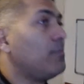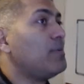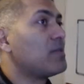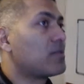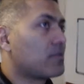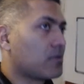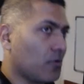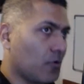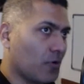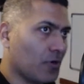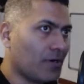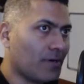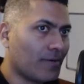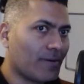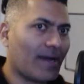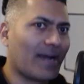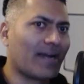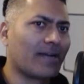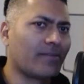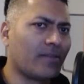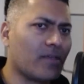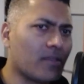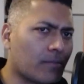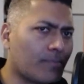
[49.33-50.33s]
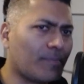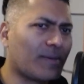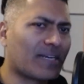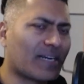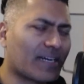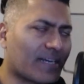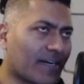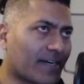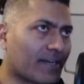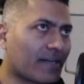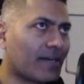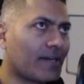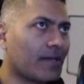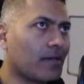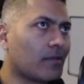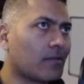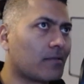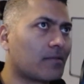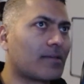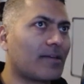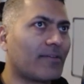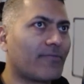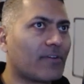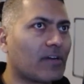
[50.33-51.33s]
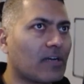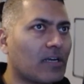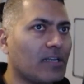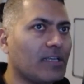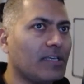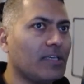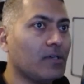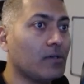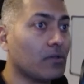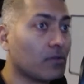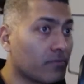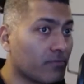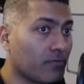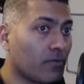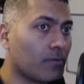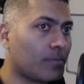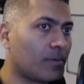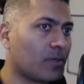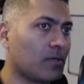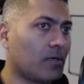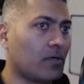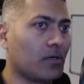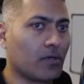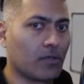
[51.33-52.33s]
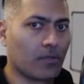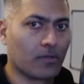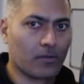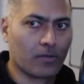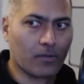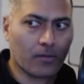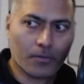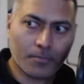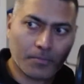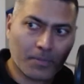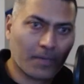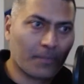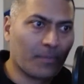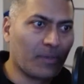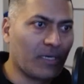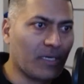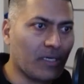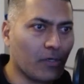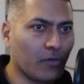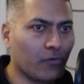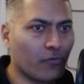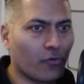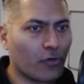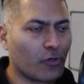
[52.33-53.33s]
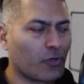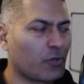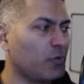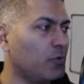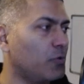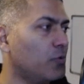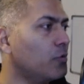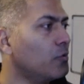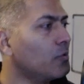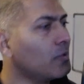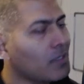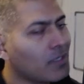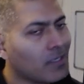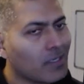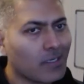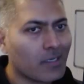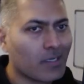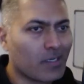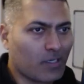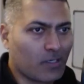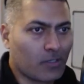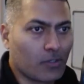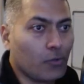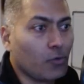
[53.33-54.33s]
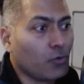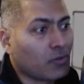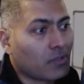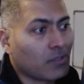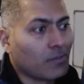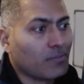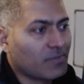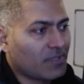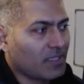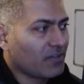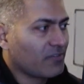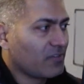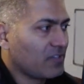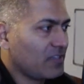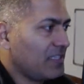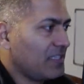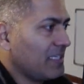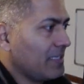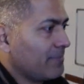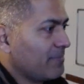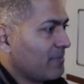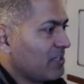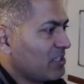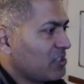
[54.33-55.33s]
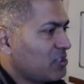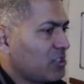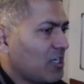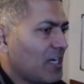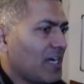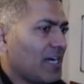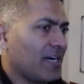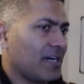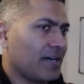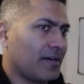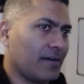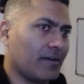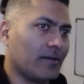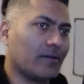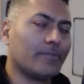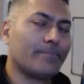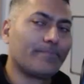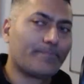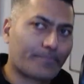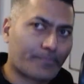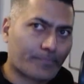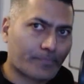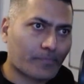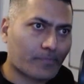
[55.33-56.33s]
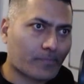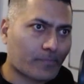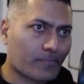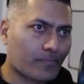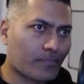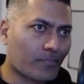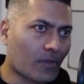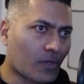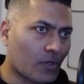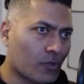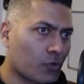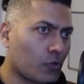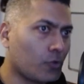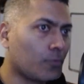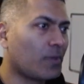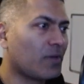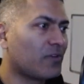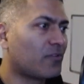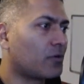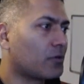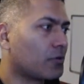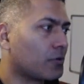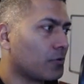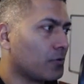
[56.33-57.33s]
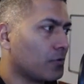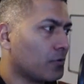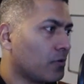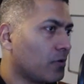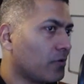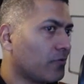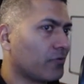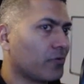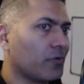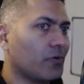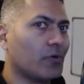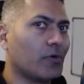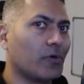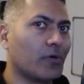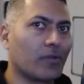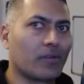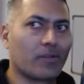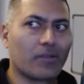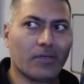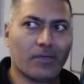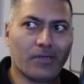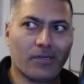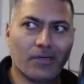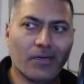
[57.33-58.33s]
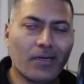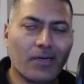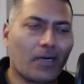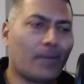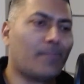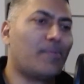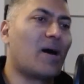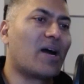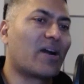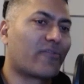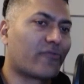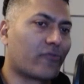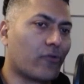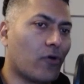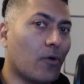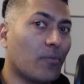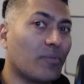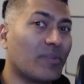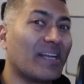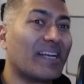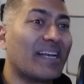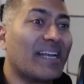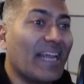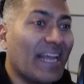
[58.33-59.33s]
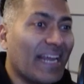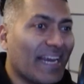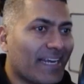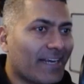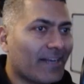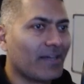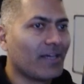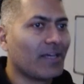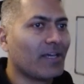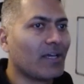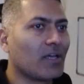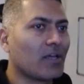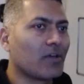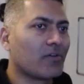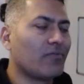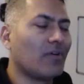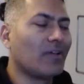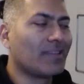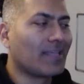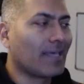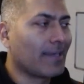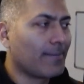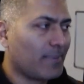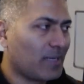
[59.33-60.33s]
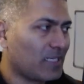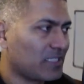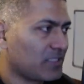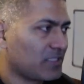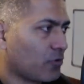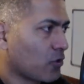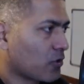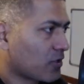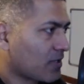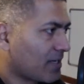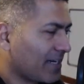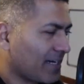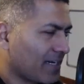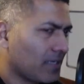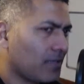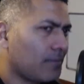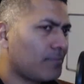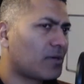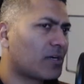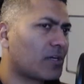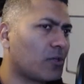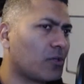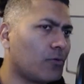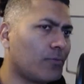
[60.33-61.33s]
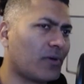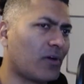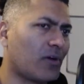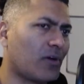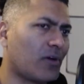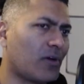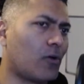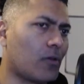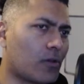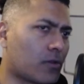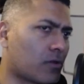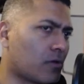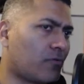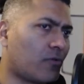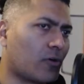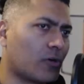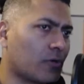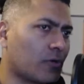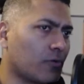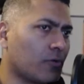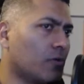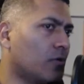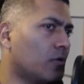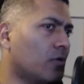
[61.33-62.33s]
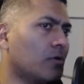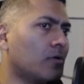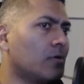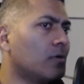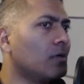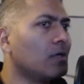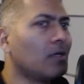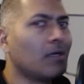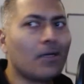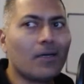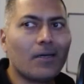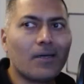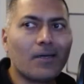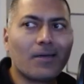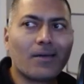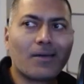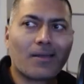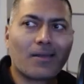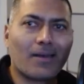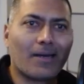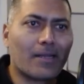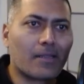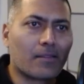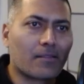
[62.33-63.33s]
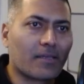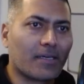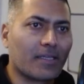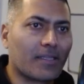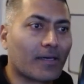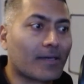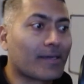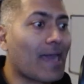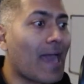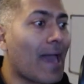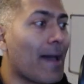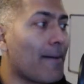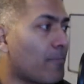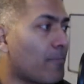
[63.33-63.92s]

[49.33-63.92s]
will be stored, and this metadata is definitely useful because maybe you want to do something with the image, and you may want to know, of course, apart from the date when the image was taken, but you may also want to know, let us say, the